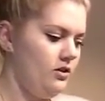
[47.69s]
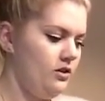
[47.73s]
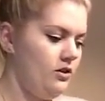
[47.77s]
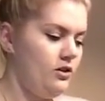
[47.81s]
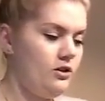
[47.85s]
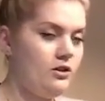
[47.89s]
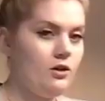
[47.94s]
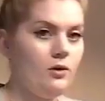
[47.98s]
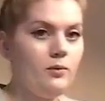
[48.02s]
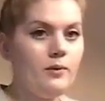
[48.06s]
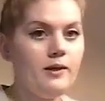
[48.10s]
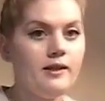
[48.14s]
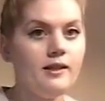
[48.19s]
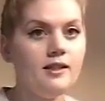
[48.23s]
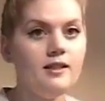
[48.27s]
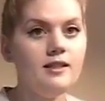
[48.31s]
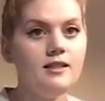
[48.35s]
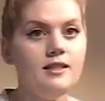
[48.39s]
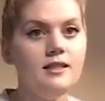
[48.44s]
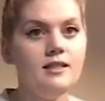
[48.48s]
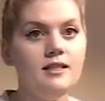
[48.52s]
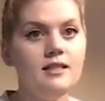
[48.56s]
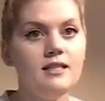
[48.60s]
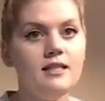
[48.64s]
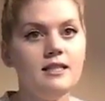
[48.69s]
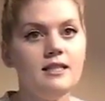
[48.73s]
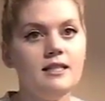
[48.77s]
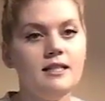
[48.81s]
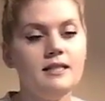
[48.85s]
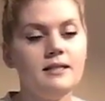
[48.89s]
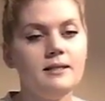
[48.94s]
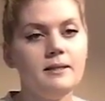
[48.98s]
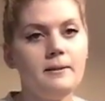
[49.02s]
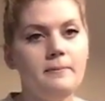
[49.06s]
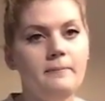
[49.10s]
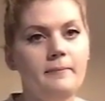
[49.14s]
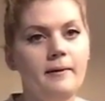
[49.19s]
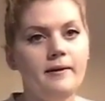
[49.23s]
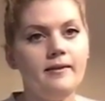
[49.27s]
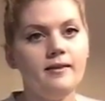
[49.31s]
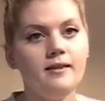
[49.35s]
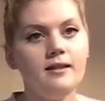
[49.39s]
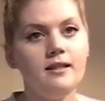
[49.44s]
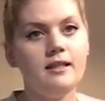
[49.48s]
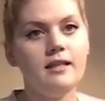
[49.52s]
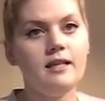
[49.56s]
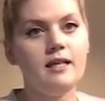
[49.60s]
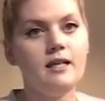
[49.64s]
So what this is, is it's a
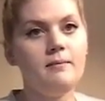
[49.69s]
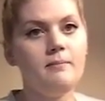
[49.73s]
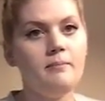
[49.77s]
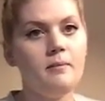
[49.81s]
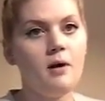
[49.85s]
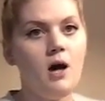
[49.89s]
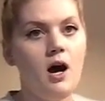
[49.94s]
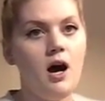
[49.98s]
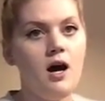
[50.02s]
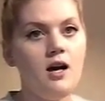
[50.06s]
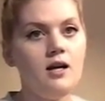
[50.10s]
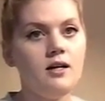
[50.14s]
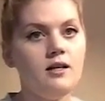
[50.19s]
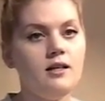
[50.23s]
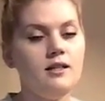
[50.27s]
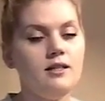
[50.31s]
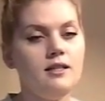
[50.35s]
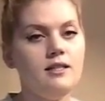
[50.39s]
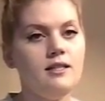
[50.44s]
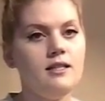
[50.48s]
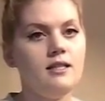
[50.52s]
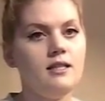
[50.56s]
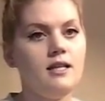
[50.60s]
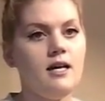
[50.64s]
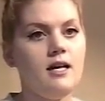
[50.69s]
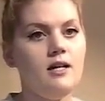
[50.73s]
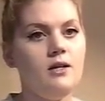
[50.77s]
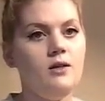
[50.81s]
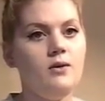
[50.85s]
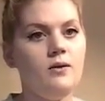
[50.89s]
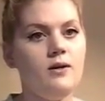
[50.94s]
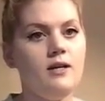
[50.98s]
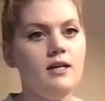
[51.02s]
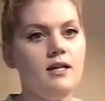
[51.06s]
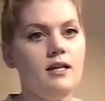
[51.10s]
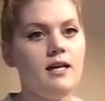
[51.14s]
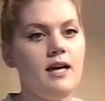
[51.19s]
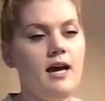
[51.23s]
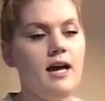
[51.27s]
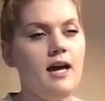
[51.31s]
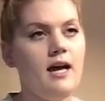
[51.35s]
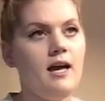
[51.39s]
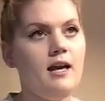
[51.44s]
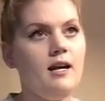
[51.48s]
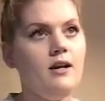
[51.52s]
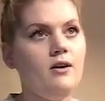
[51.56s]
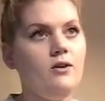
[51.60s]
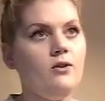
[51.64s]
monthly box that you can
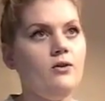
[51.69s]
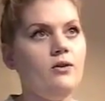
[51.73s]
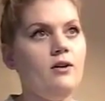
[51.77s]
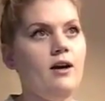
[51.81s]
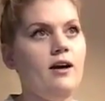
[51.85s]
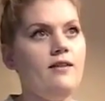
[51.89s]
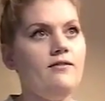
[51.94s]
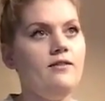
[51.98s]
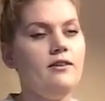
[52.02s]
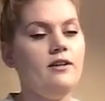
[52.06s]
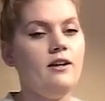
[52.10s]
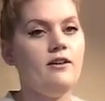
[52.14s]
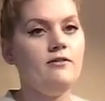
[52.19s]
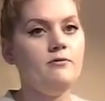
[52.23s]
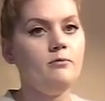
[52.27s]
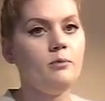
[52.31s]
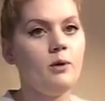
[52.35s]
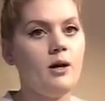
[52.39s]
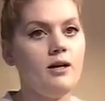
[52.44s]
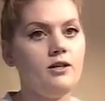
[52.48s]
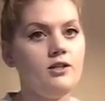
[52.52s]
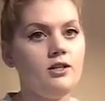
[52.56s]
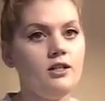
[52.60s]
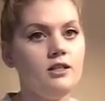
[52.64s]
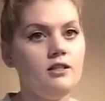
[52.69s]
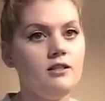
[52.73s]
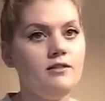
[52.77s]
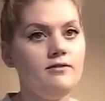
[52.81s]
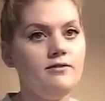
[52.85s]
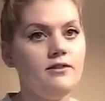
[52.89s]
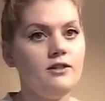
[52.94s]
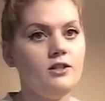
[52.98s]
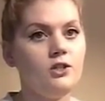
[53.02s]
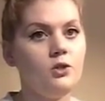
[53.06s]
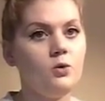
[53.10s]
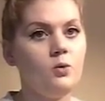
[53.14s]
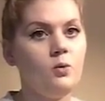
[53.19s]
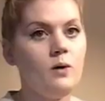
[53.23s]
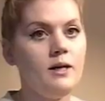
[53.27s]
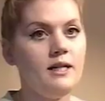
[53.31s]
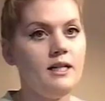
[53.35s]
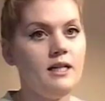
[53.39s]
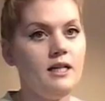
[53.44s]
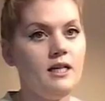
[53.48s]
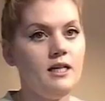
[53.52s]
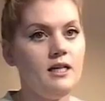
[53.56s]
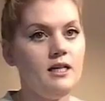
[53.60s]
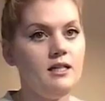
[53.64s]
get and it'll have enough projects for
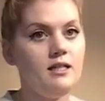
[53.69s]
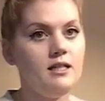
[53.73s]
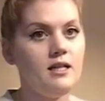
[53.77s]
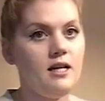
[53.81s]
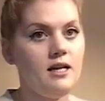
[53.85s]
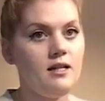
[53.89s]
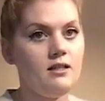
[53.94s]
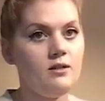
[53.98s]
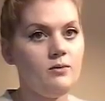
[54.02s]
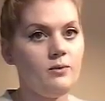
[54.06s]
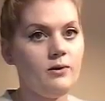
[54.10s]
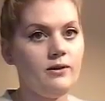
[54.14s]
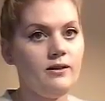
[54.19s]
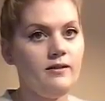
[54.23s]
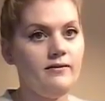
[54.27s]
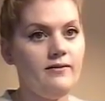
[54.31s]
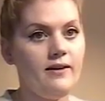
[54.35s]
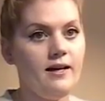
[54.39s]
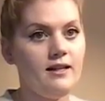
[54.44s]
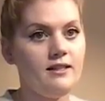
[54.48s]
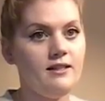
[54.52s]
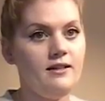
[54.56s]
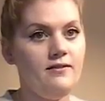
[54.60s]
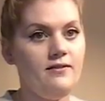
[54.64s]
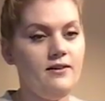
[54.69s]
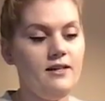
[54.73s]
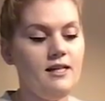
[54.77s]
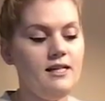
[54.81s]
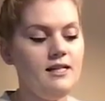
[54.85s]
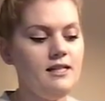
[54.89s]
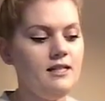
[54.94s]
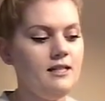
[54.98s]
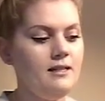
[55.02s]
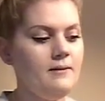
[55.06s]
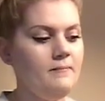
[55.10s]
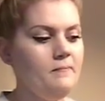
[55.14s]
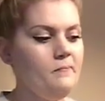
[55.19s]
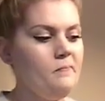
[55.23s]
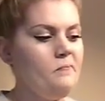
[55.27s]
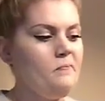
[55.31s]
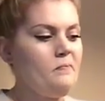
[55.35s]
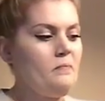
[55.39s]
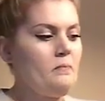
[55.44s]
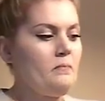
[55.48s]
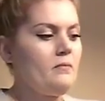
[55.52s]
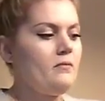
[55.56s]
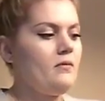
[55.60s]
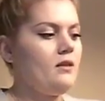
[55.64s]
20 days worth of activities.
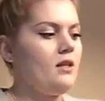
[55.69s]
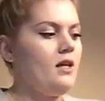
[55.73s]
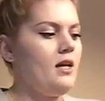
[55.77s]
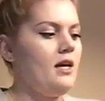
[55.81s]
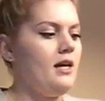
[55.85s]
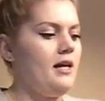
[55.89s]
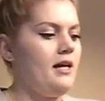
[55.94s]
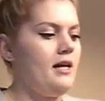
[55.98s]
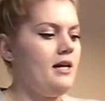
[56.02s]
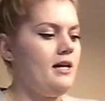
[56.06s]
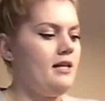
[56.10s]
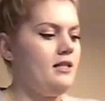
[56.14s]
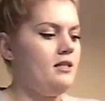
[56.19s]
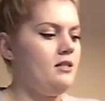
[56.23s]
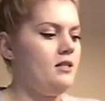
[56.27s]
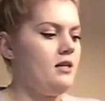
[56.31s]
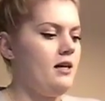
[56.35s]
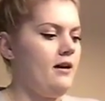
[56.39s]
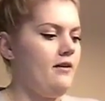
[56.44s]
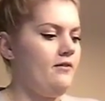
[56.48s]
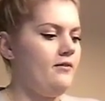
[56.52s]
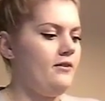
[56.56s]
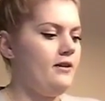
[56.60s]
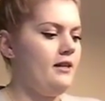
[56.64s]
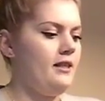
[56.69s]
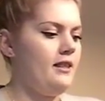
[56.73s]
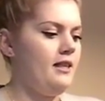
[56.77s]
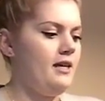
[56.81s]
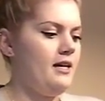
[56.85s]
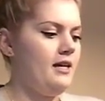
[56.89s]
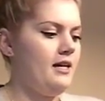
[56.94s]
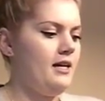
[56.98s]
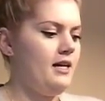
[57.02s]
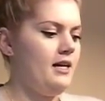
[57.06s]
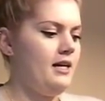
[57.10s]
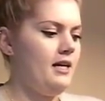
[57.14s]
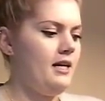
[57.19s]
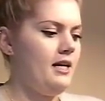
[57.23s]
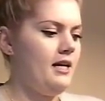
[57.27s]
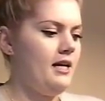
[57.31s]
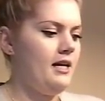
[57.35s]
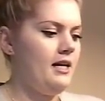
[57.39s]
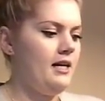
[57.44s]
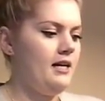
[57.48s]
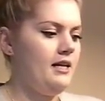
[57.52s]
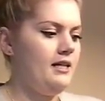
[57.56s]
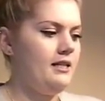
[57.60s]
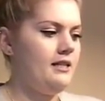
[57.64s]
And everything in
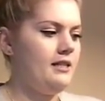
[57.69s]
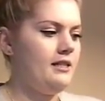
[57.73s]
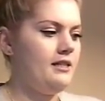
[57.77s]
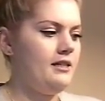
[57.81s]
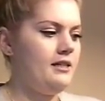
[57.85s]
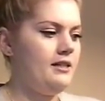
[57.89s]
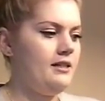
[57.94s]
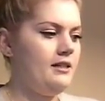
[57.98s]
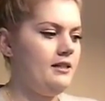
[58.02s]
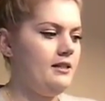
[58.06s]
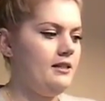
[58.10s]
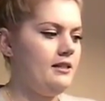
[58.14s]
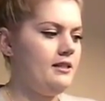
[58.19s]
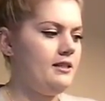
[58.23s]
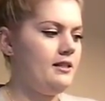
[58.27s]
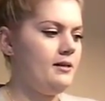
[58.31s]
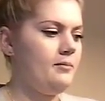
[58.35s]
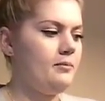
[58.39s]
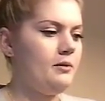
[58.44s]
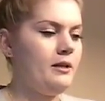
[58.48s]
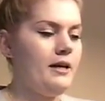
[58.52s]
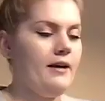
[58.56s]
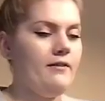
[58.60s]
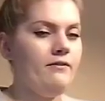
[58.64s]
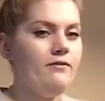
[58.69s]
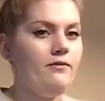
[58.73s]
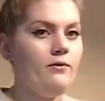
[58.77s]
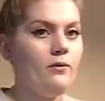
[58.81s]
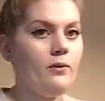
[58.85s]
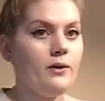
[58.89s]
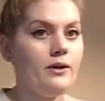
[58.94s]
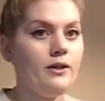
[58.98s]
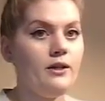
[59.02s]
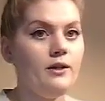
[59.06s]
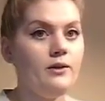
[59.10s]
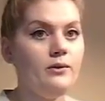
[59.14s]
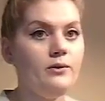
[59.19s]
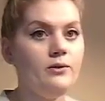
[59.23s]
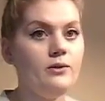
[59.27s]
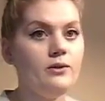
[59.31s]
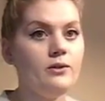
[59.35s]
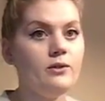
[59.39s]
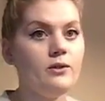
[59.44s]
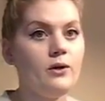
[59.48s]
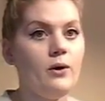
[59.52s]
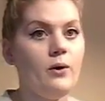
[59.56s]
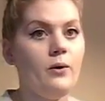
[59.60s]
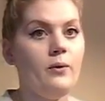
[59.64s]
it is supplied for you.
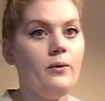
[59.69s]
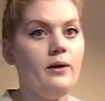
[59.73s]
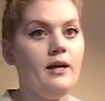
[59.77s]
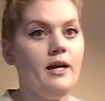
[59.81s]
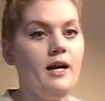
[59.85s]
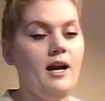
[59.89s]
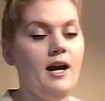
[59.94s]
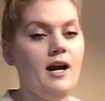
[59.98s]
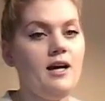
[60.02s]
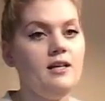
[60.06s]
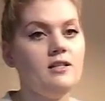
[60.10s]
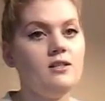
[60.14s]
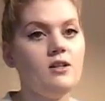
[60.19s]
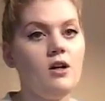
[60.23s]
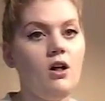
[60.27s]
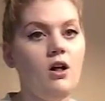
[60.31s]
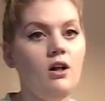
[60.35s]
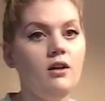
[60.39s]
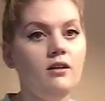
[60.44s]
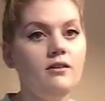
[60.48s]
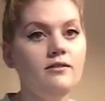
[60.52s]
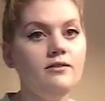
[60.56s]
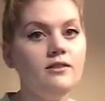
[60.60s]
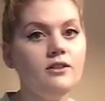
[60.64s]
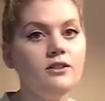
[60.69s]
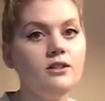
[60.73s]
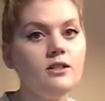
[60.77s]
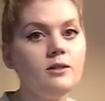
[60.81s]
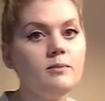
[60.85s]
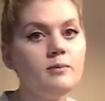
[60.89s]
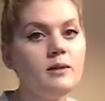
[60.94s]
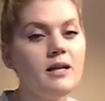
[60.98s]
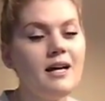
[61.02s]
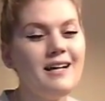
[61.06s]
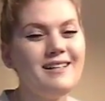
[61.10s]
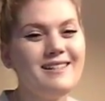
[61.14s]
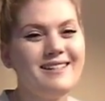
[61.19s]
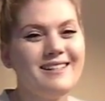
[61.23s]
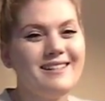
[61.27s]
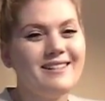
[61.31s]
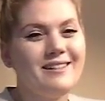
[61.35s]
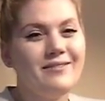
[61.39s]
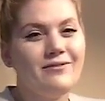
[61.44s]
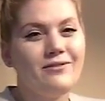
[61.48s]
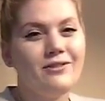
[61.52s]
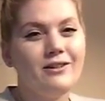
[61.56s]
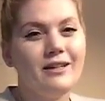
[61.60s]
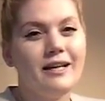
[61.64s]
So it has all of your supplies
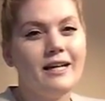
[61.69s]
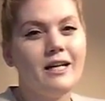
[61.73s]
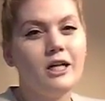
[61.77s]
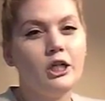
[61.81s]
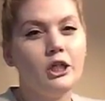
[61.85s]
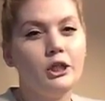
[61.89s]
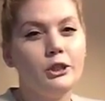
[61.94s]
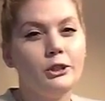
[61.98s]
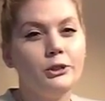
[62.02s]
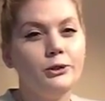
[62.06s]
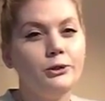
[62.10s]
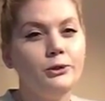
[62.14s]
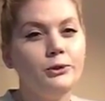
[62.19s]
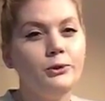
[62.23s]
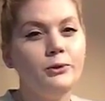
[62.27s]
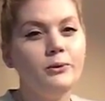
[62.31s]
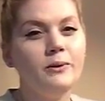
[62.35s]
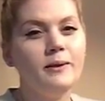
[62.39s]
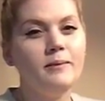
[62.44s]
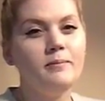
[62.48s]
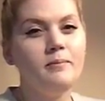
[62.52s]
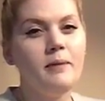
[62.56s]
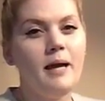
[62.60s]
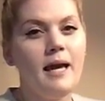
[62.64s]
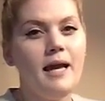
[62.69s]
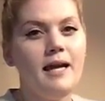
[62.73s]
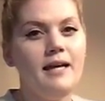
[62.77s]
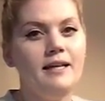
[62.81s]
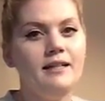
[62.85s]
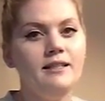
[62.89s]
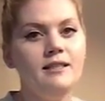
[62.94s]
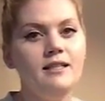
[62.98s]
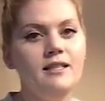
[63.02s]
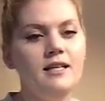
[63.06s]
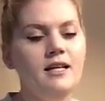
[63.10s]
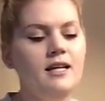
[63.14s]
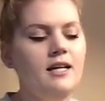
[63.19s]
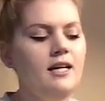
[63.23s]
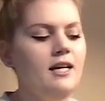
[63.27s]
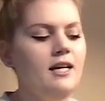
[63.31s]
except for like glue and paint.